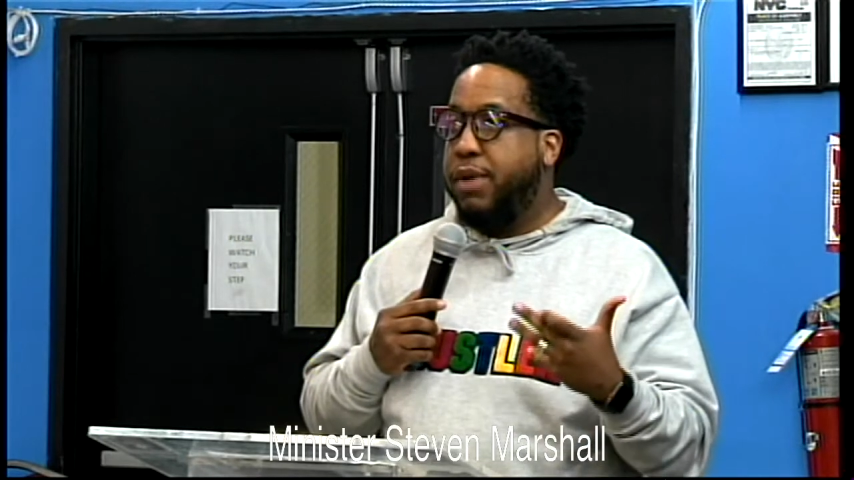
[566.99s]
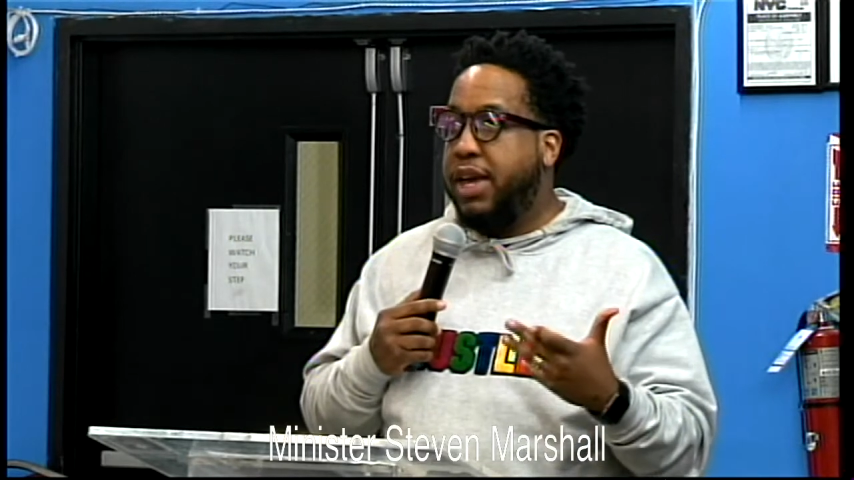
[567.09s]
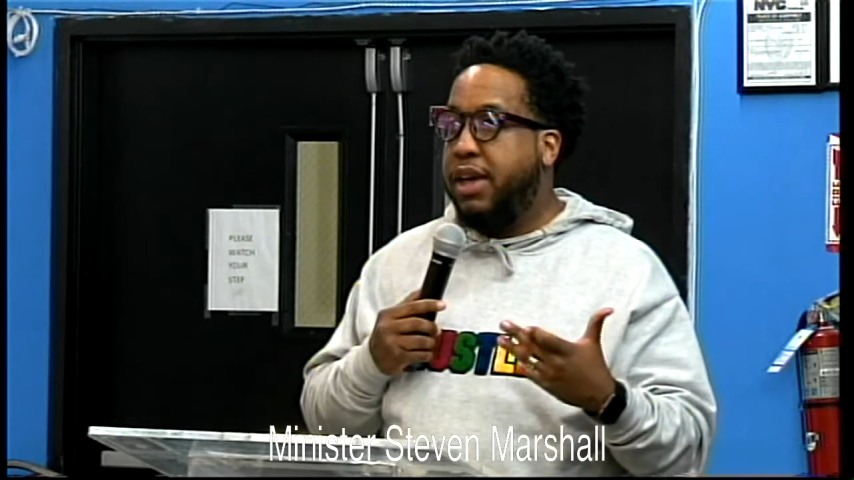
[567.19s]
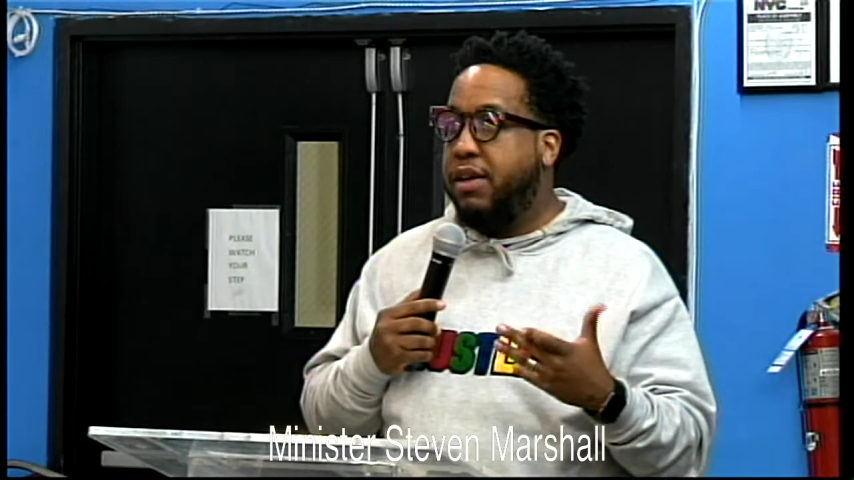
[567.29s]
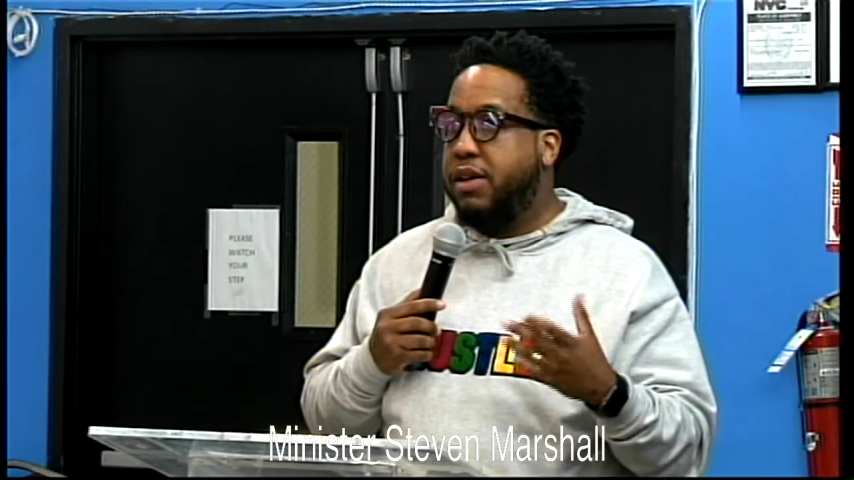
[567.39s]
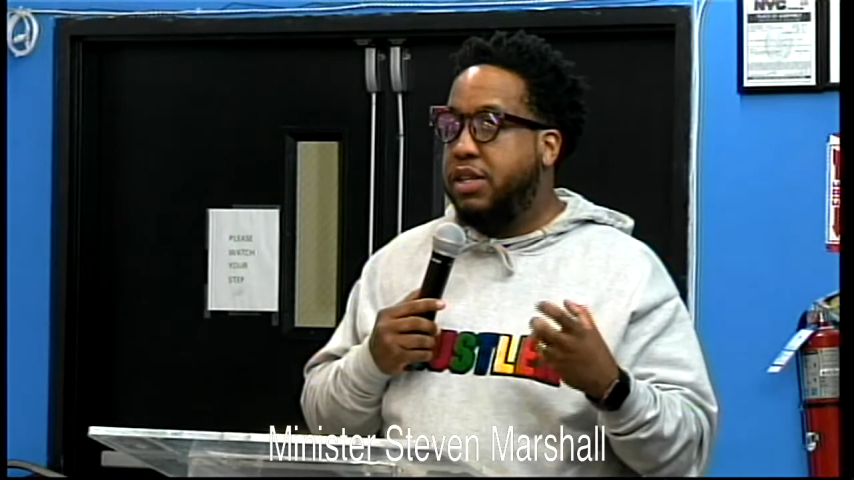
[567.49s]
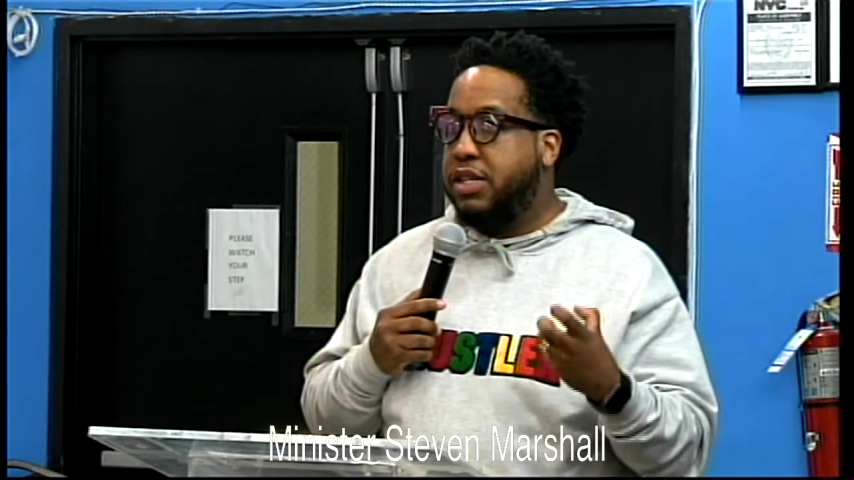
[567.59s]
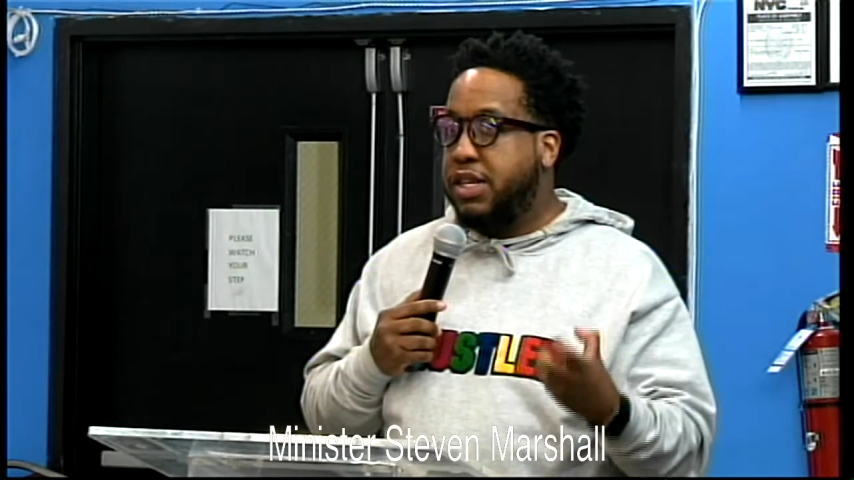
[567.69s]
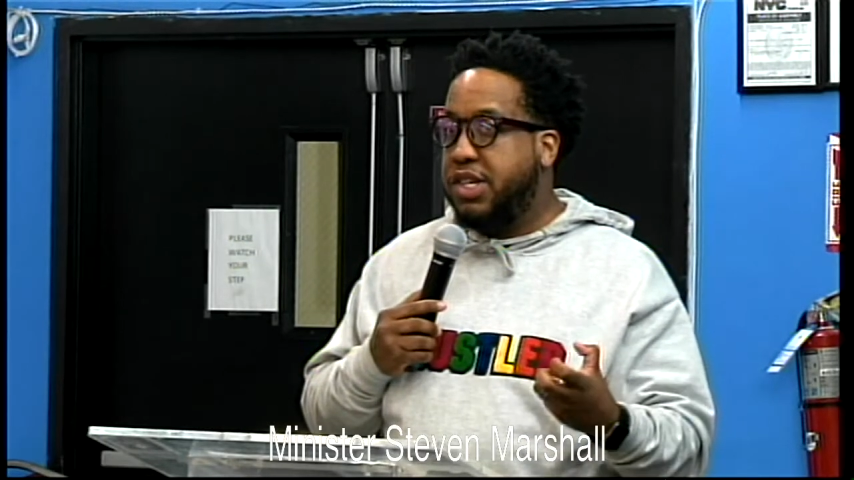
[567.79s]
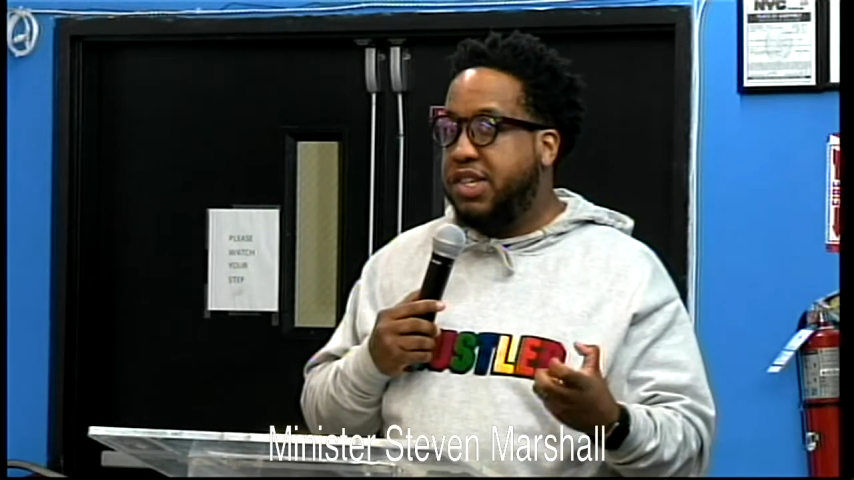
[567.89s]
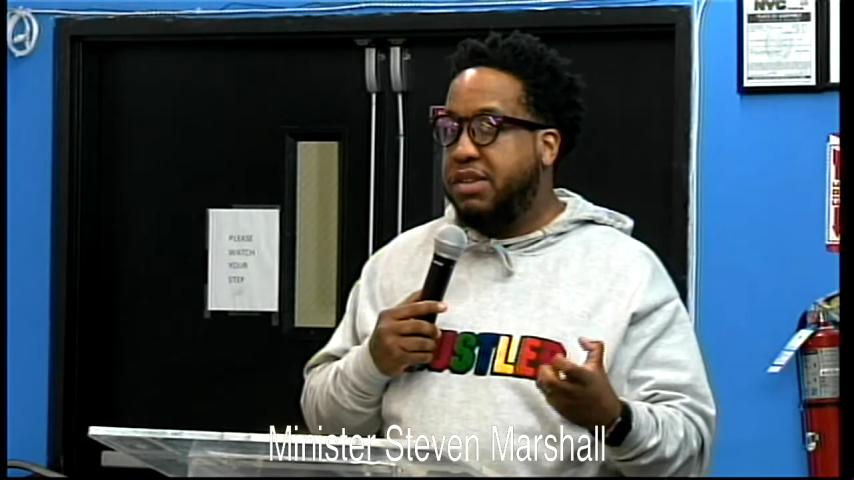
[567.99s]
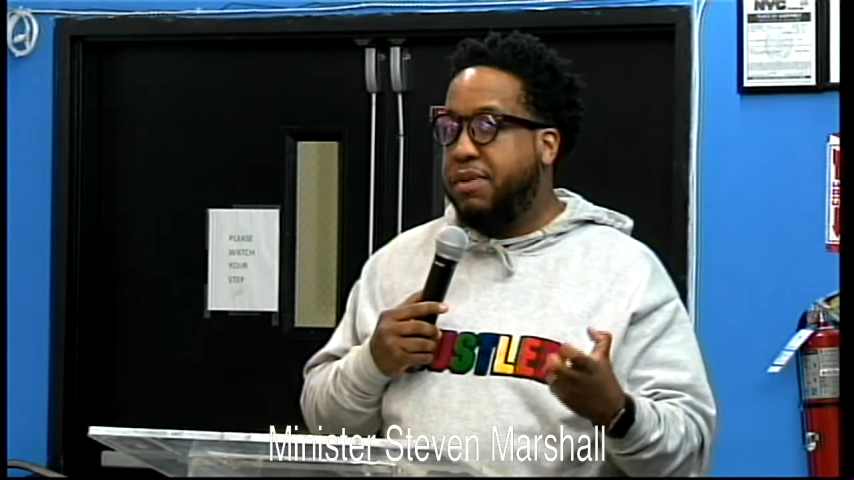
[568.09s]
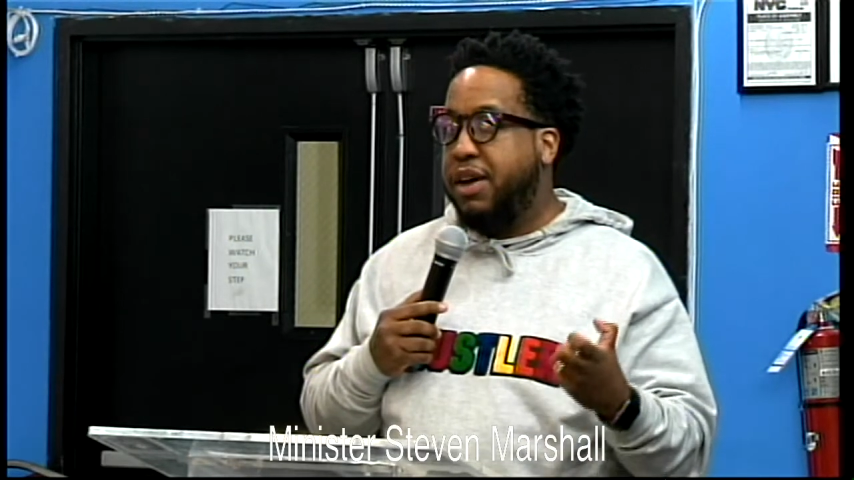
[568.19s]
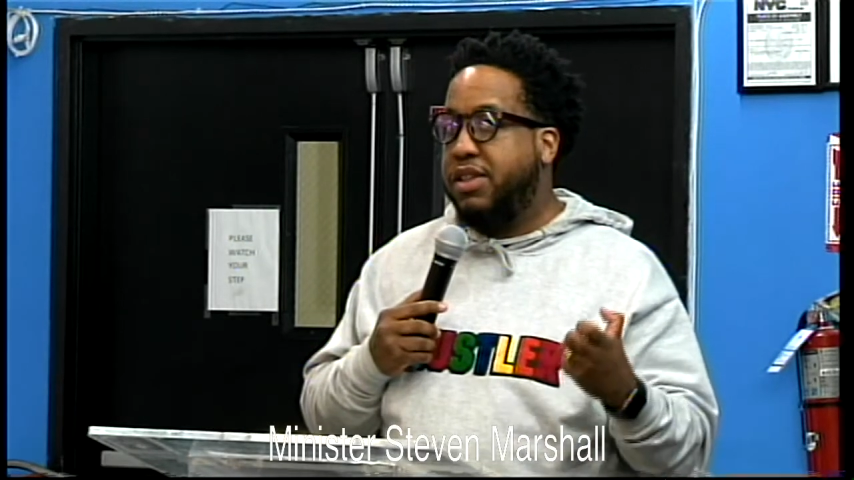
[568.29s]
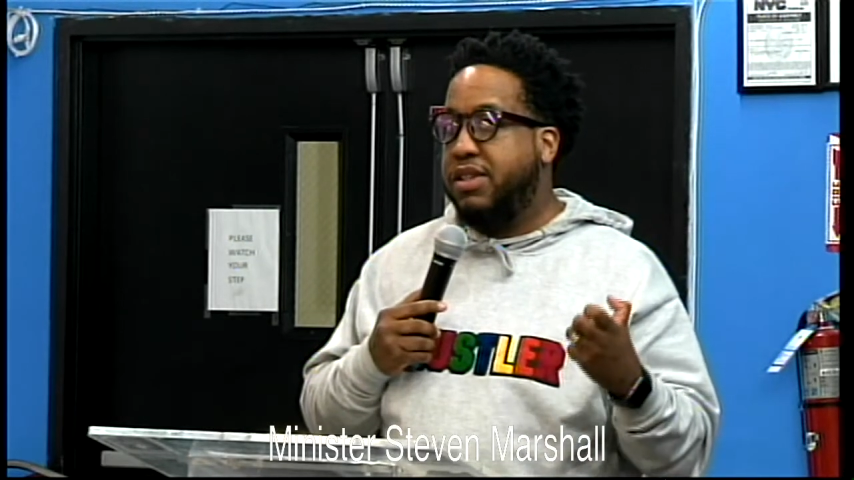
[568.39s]
making decisions
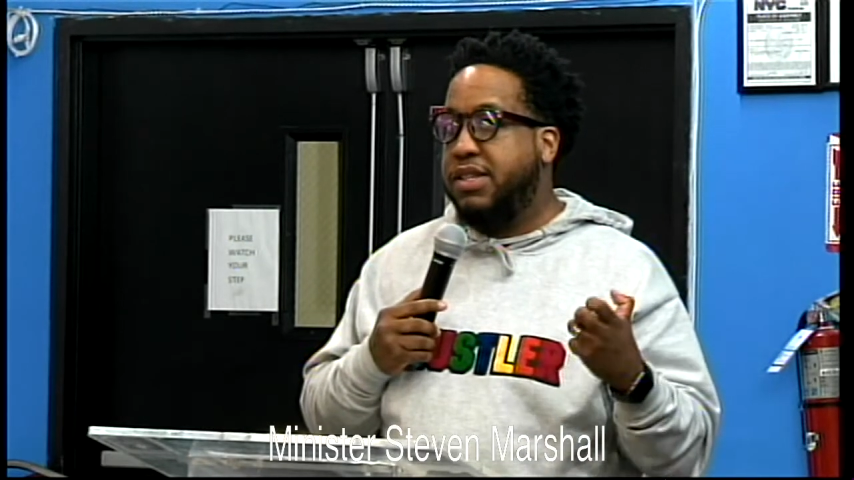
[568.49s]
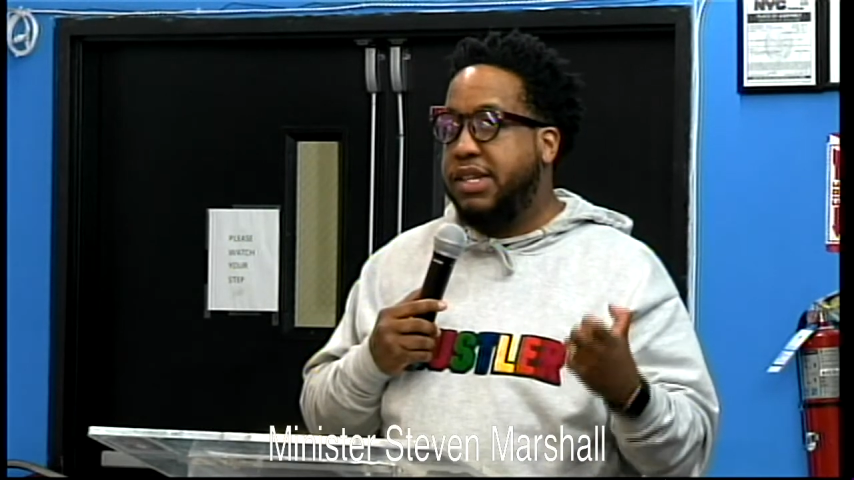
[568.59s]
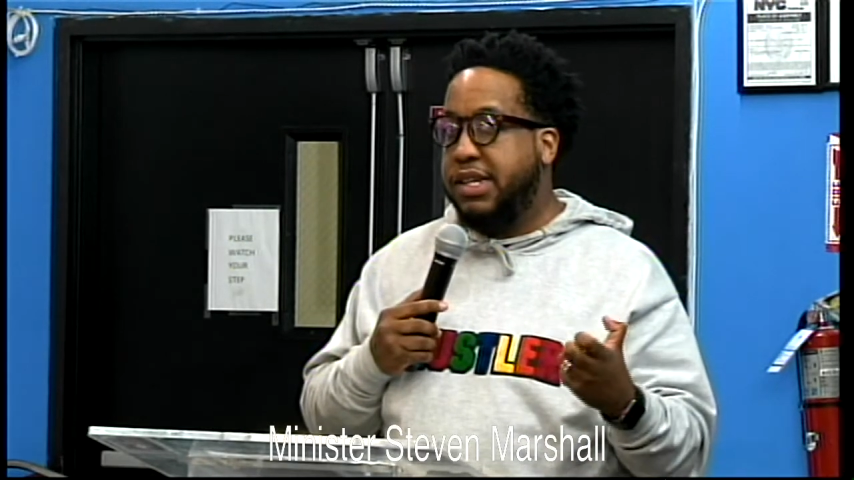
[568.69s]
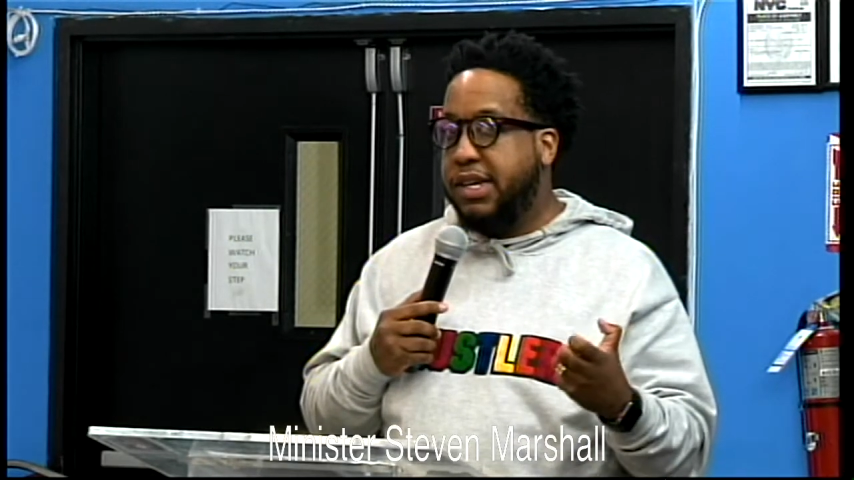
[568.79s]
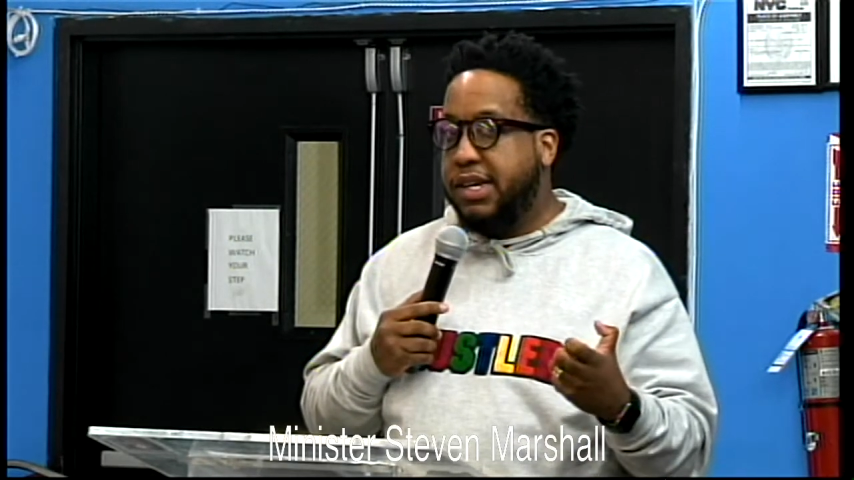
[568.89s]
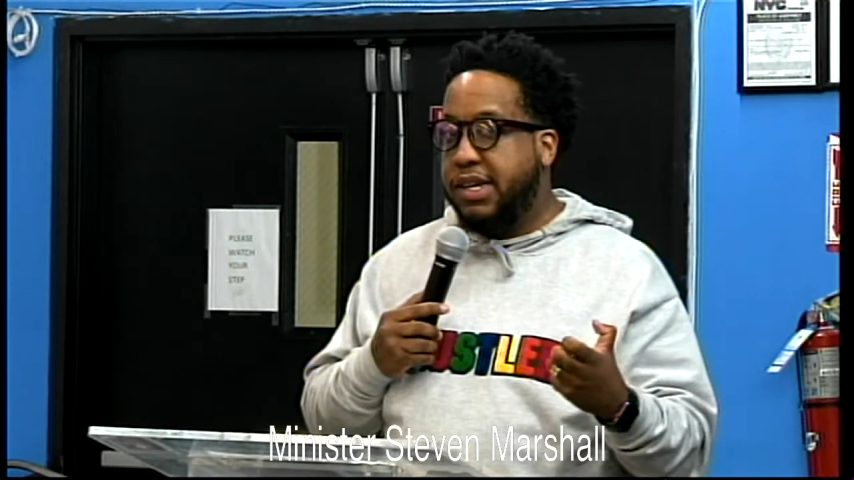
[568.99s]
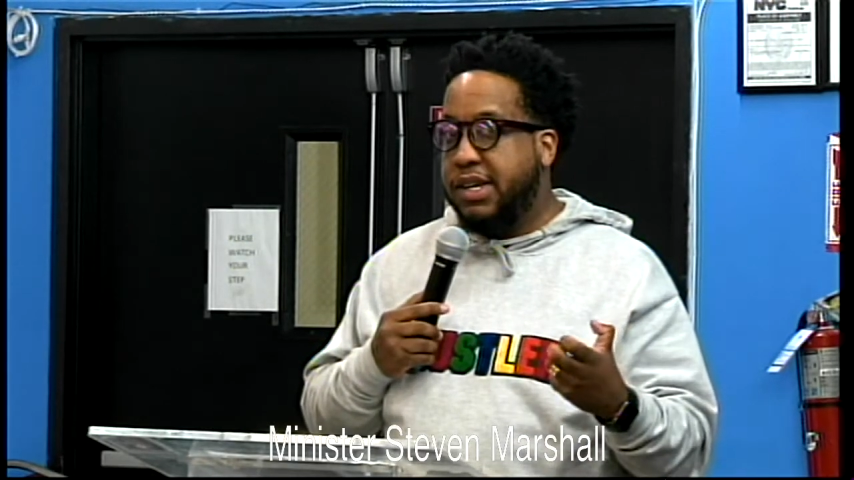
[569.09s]
about this city